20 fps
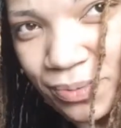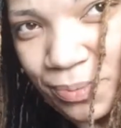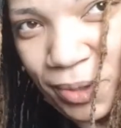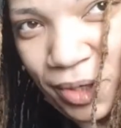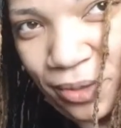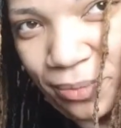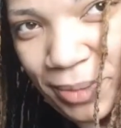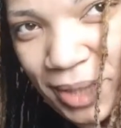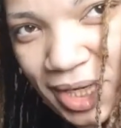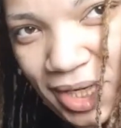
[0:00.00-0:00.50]
per
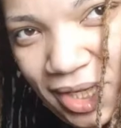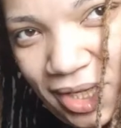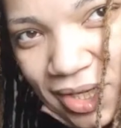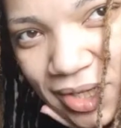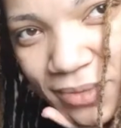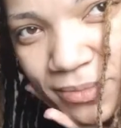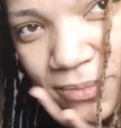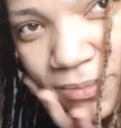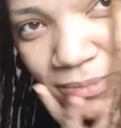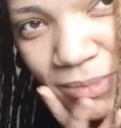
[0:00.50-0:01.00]
minute,
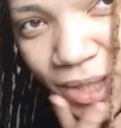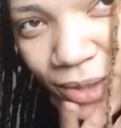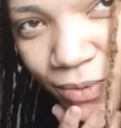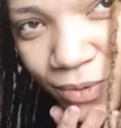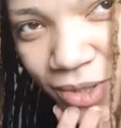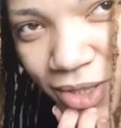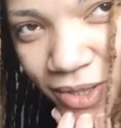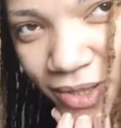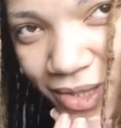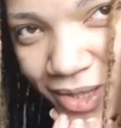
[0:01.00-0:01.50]
but
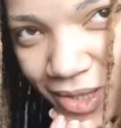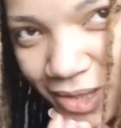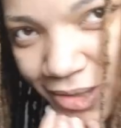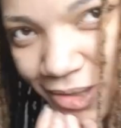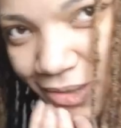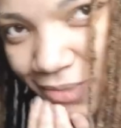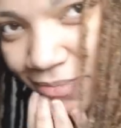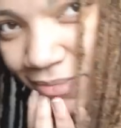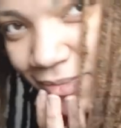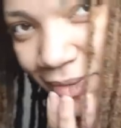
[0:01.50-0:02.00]
we'll see.
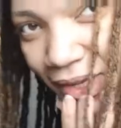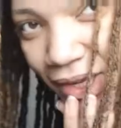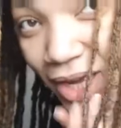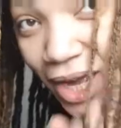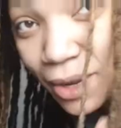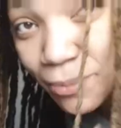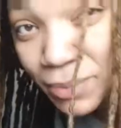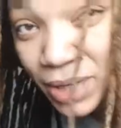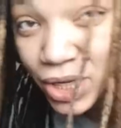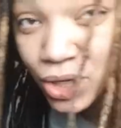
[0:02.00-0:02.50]
I
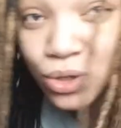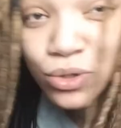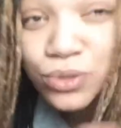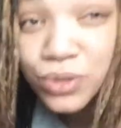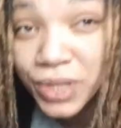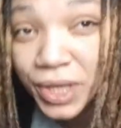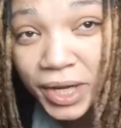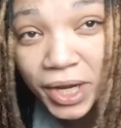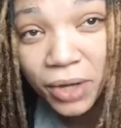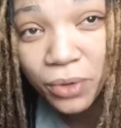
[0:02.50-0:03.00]
mean, who's
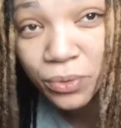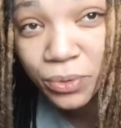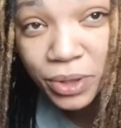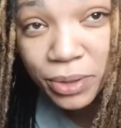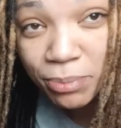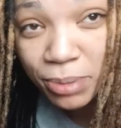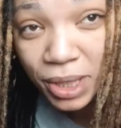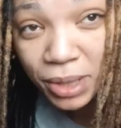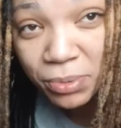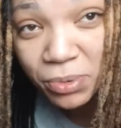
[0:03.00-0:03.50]
counting the
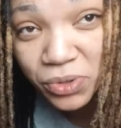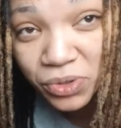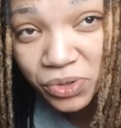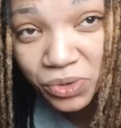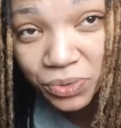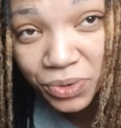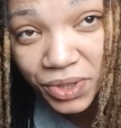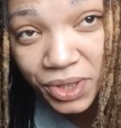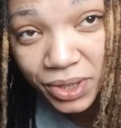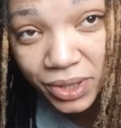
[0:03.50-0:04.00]
bubbles,
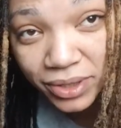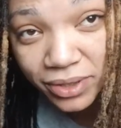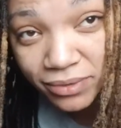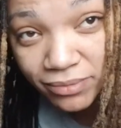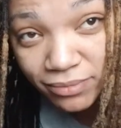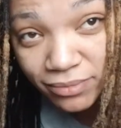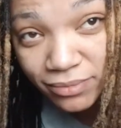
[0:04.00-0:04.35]
really?